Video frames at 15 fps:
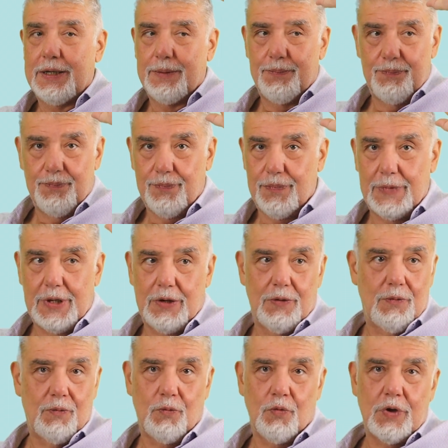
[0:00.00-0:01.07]

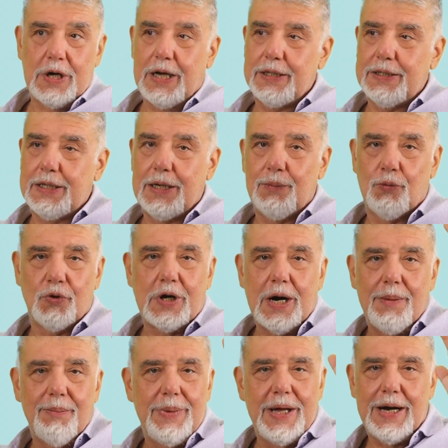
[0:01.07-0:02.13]
Uganda,
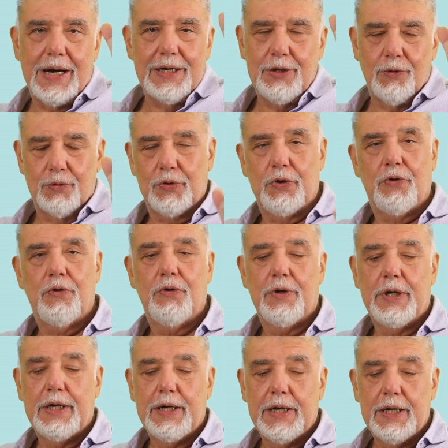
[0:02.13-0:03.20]
Mugambe, I don't know,
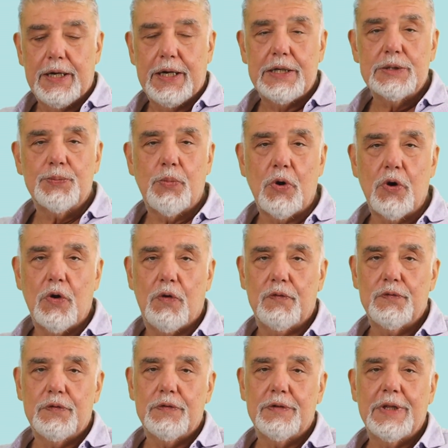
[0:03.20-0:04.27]
has
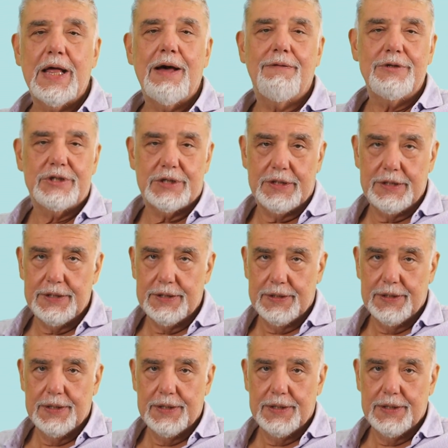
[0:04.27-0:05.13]
borrowed lavishly